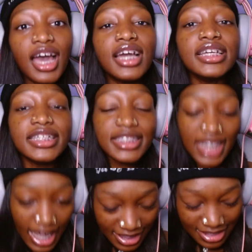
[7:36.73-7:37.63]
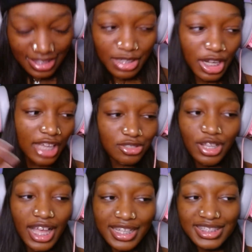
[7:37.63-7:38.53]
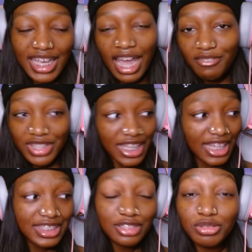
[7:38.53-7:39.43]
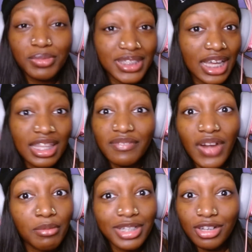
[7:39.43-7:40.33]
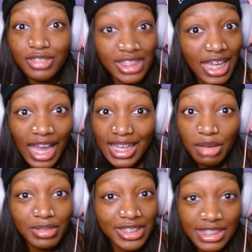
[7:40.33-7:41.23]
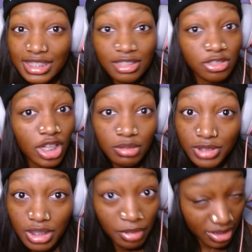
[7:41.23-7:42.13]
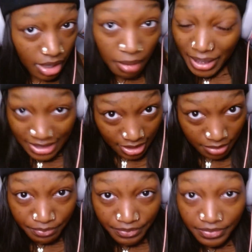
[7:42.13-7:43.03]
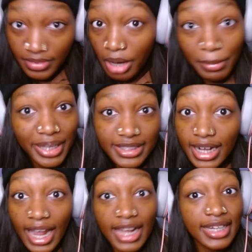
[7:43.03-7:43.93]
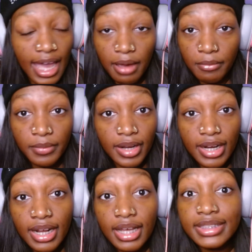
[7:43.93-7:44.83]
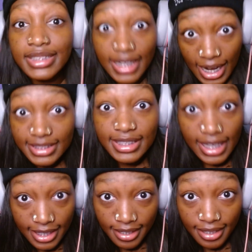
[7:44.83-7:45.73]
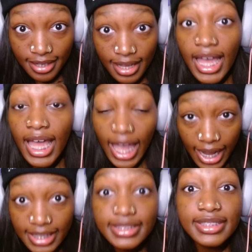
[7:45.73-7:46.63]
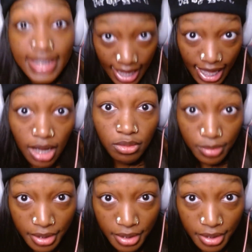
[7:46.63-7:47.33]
Yes, and that's all I can say. I really can't say too much. I love it. I want to go see it. I can't wait to see it. The trailer was amazing. Amazing. 8 down. 10 out of 10. 8 down.